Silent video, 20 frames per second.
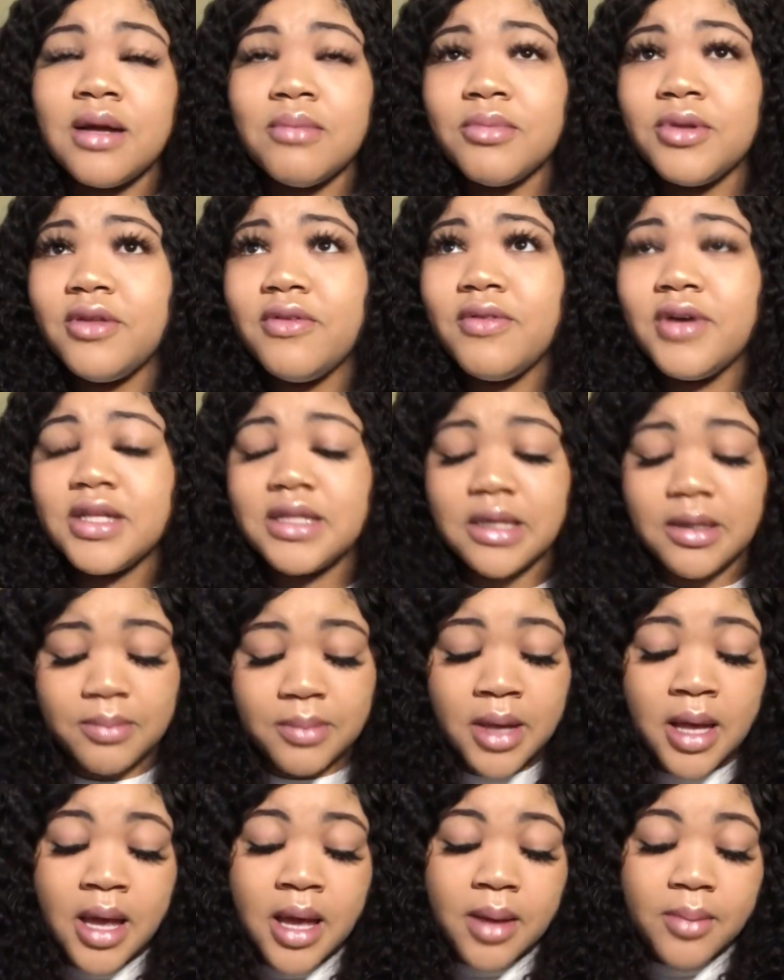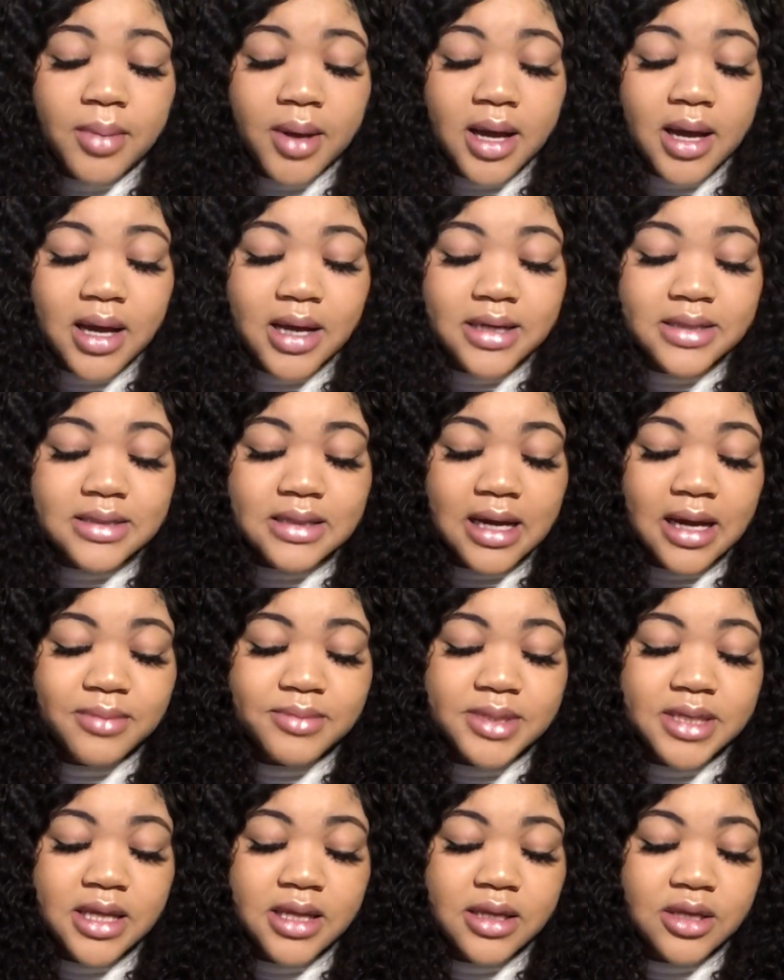the victim. But guys, I'm
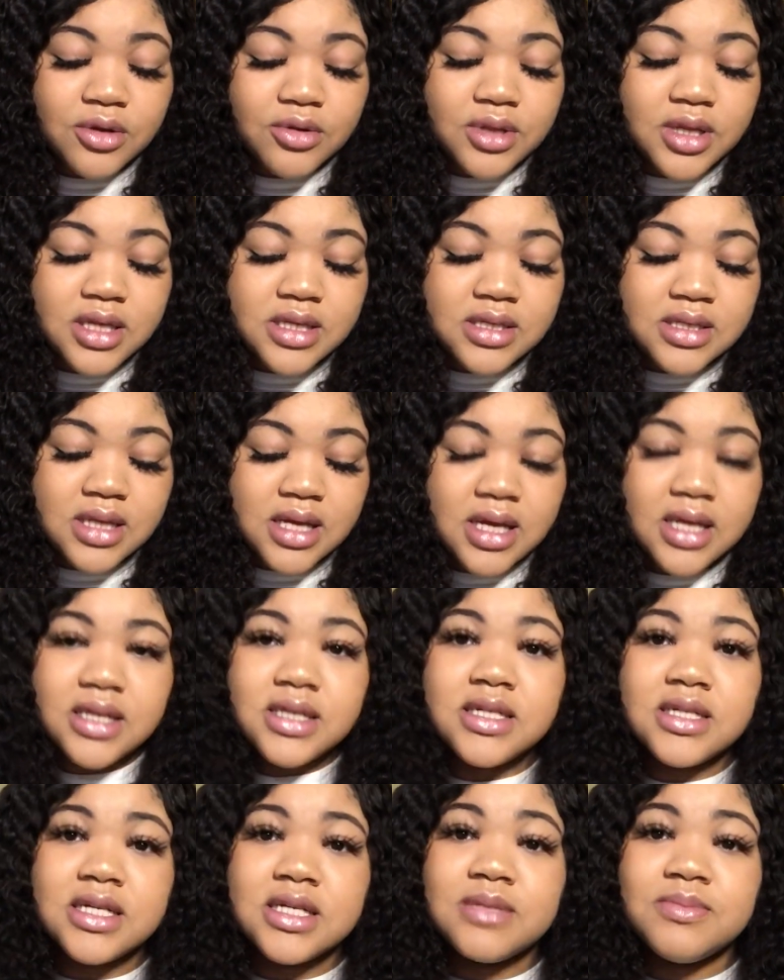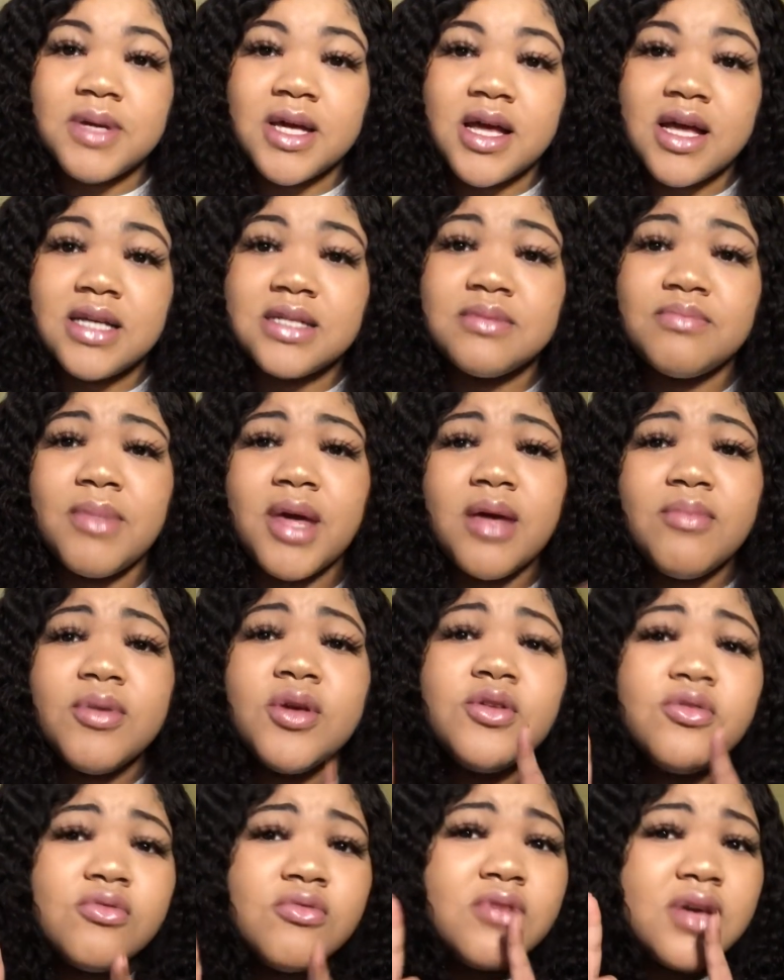telling you these things just because maybe
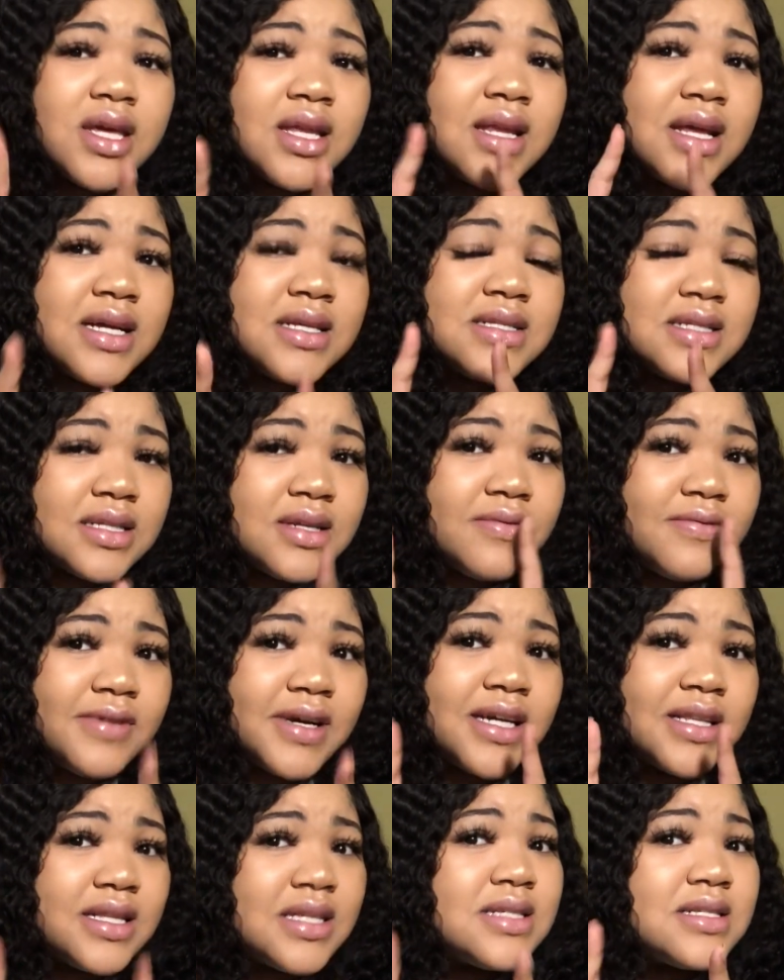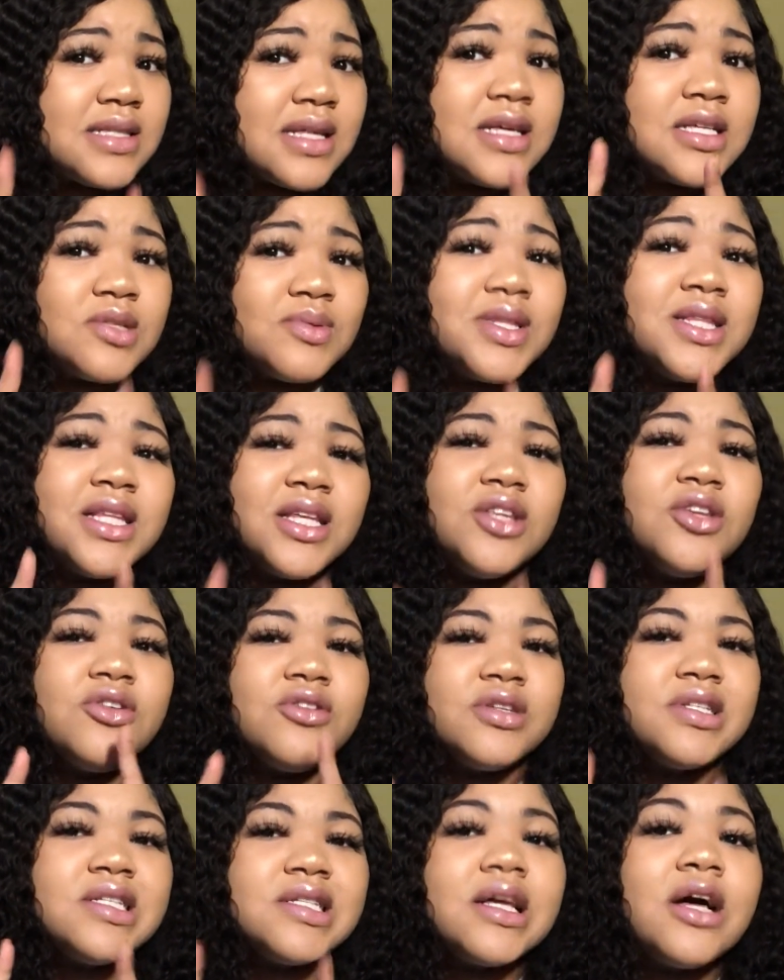you can identify these things within
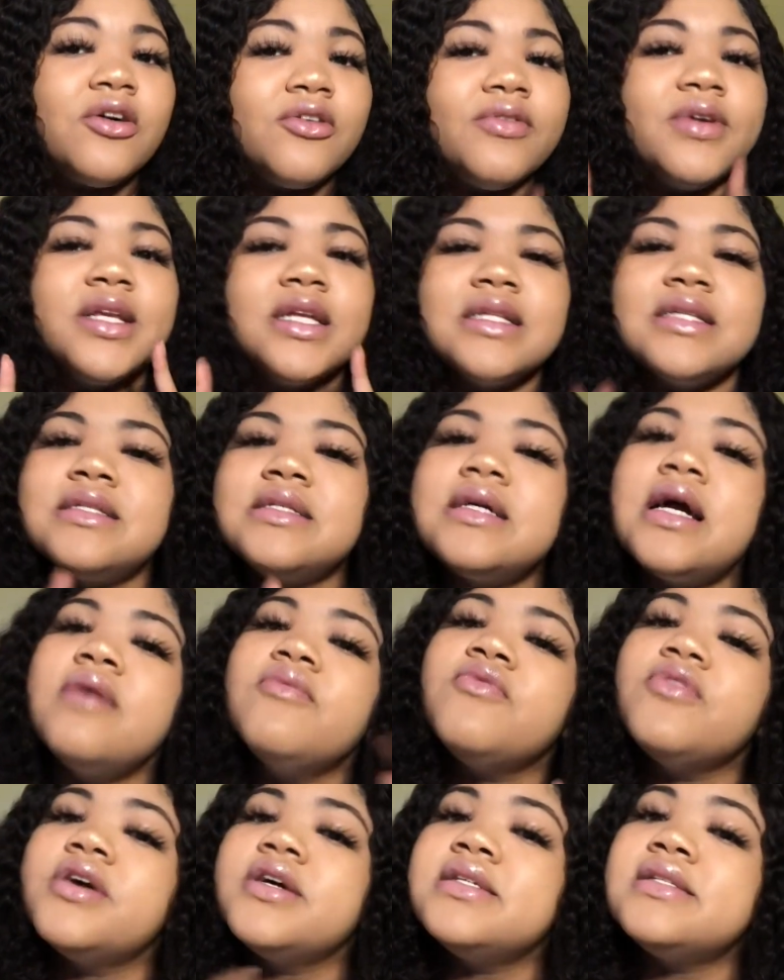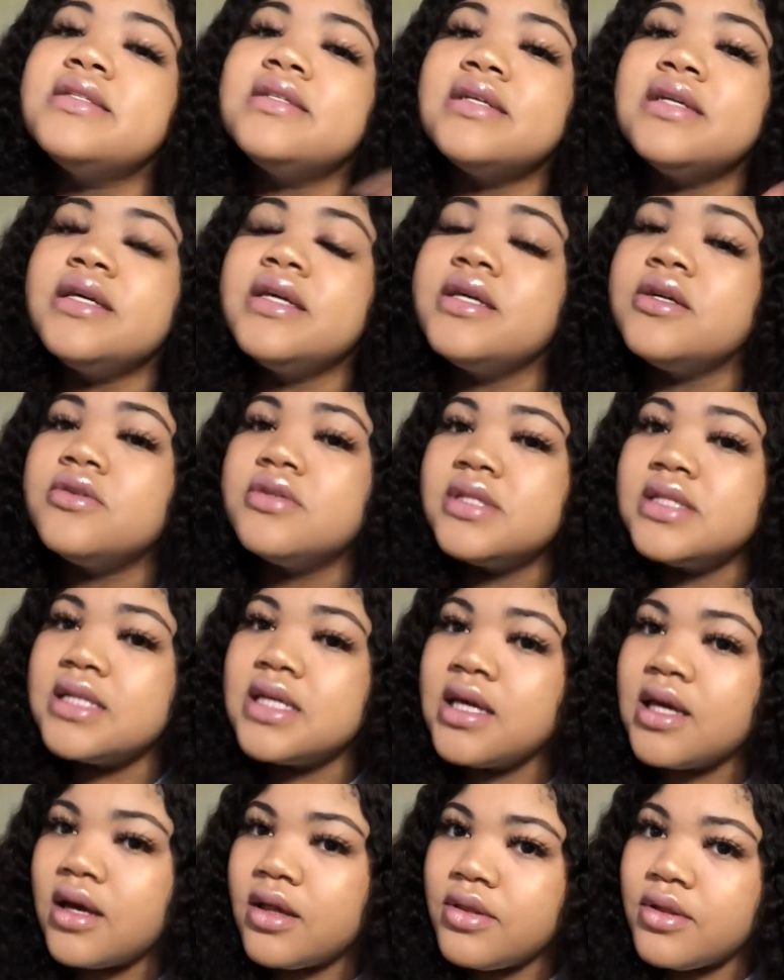yourself, and it's time for us to heal
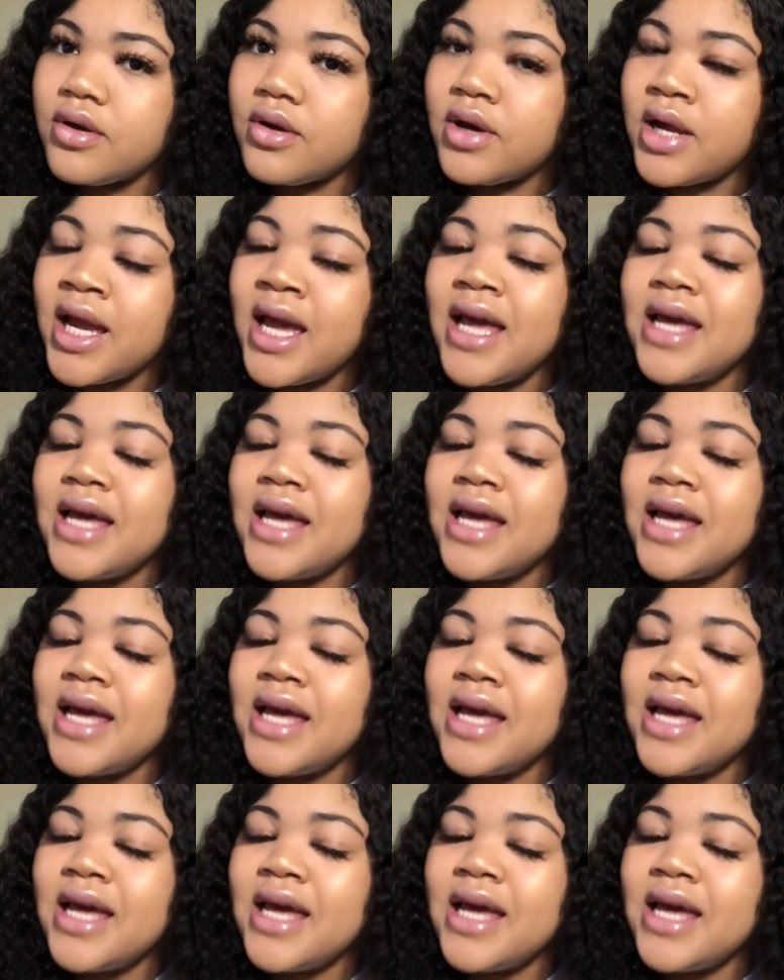together.